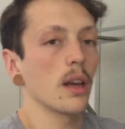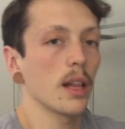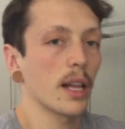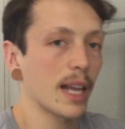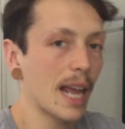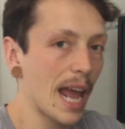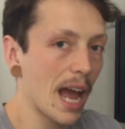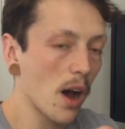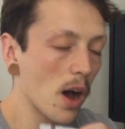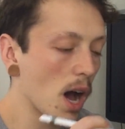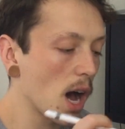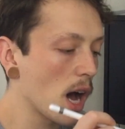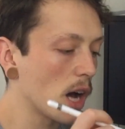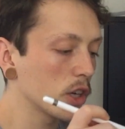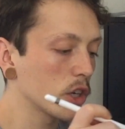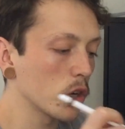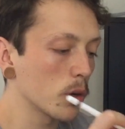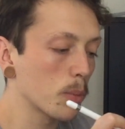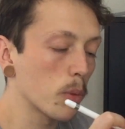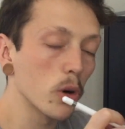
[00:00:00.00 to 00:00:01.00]
like, how
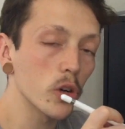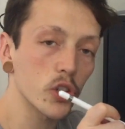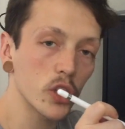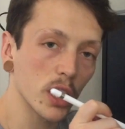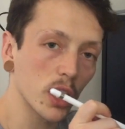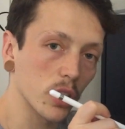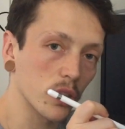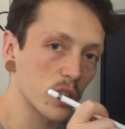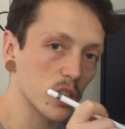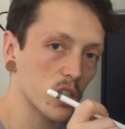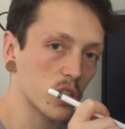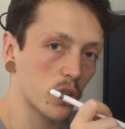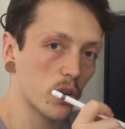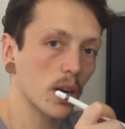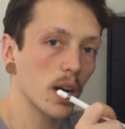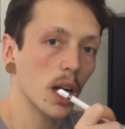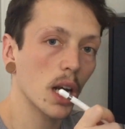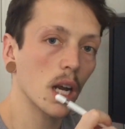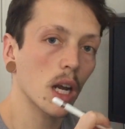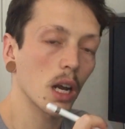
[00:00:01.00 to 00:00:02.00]
hard you're pushing on the
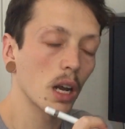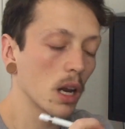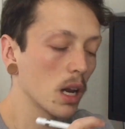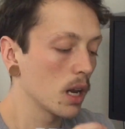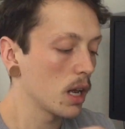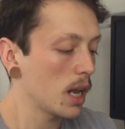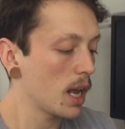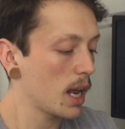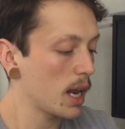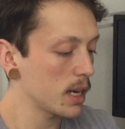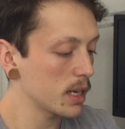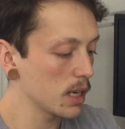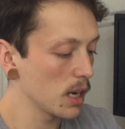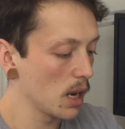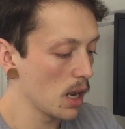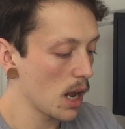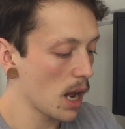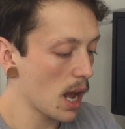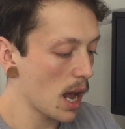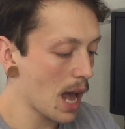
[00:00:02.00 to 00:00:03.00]
screen and
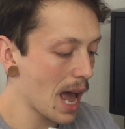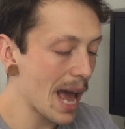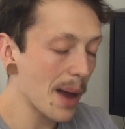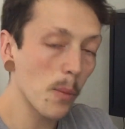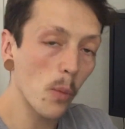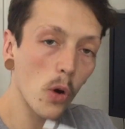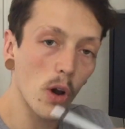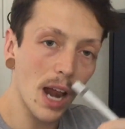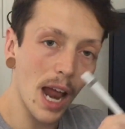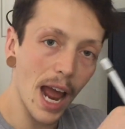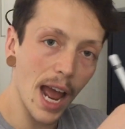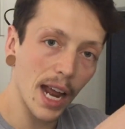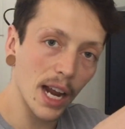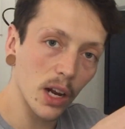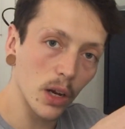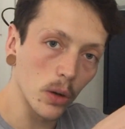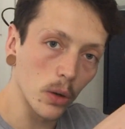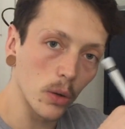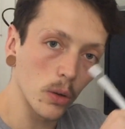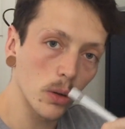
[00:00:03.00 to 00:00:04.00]
at what
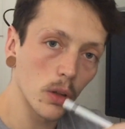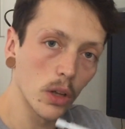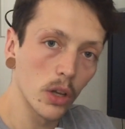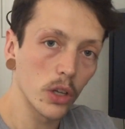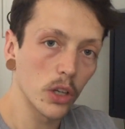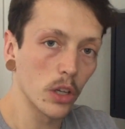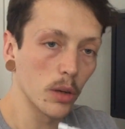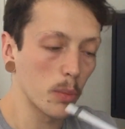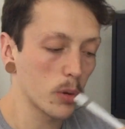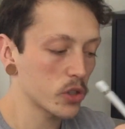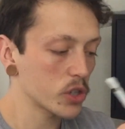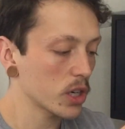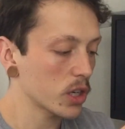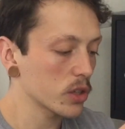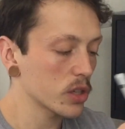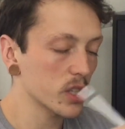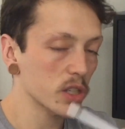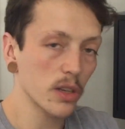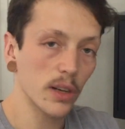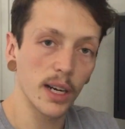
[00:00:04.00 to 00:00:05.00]
angle you're pushing
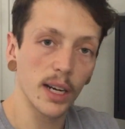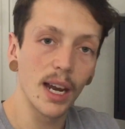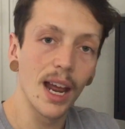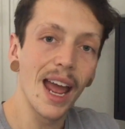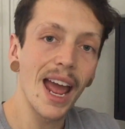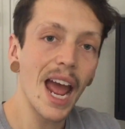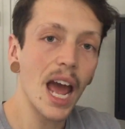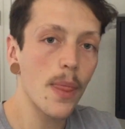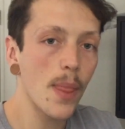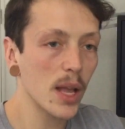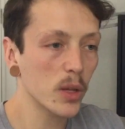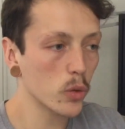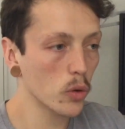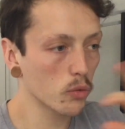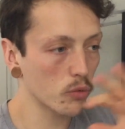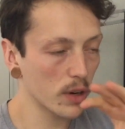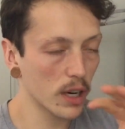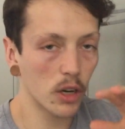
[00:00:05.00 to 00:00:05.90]
on the screen, and that's what